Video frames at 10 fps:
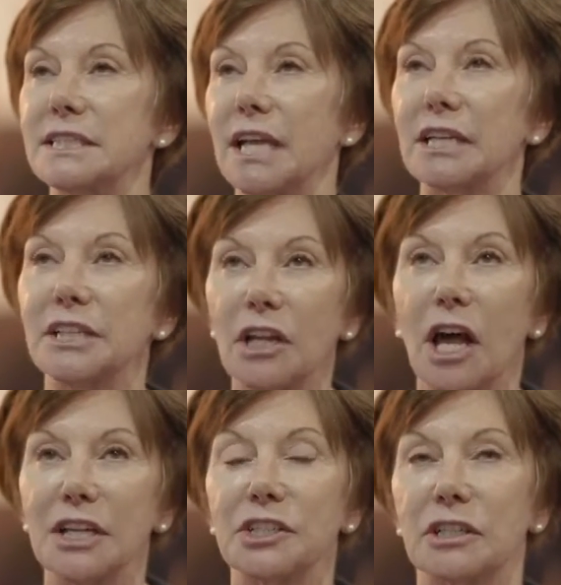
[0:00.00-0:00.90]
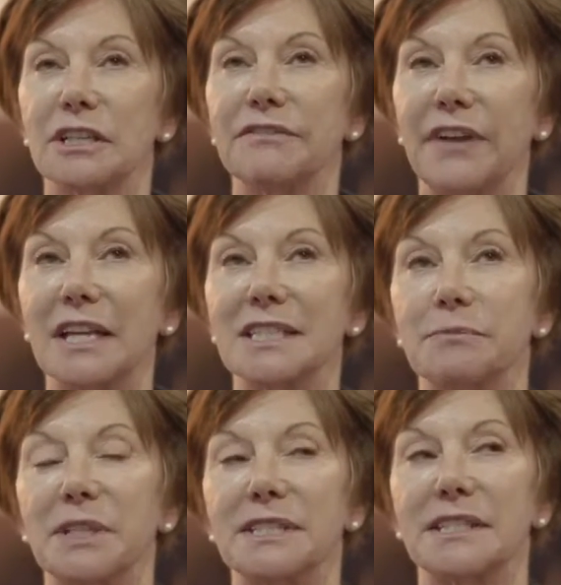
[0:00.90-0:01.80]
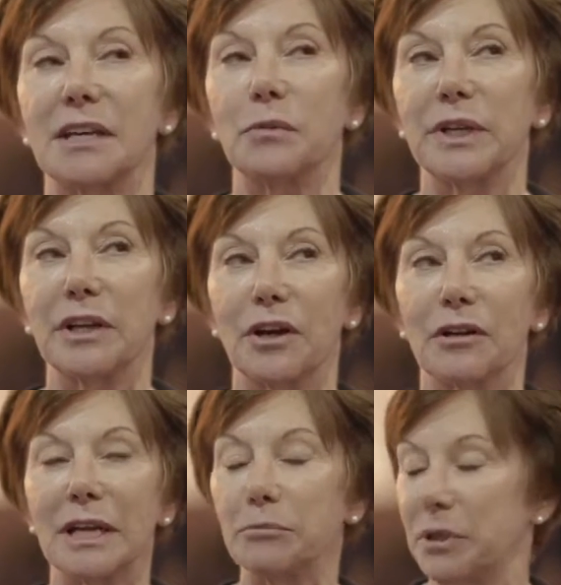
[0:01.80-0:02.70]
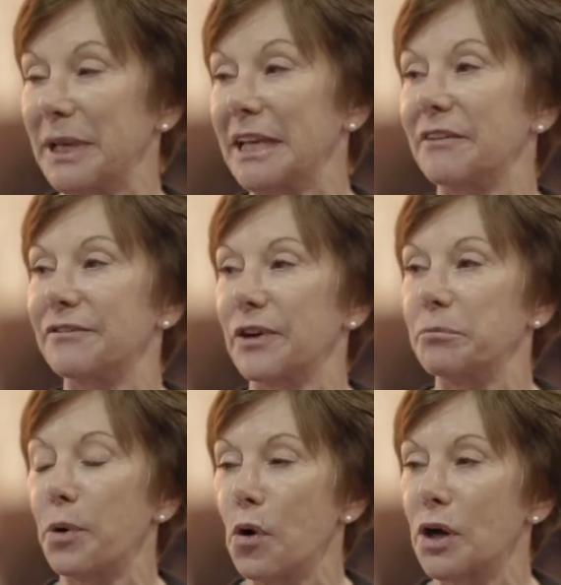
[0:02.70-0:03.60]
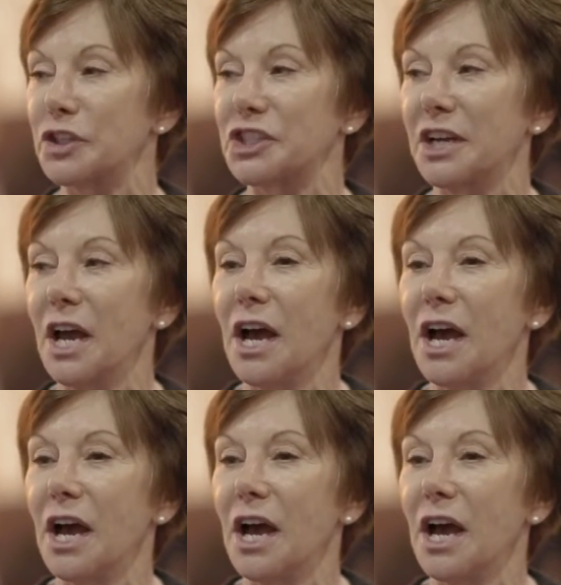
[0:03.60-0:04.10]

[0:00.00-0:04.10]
technological advancements that we are implementing at FrontPorch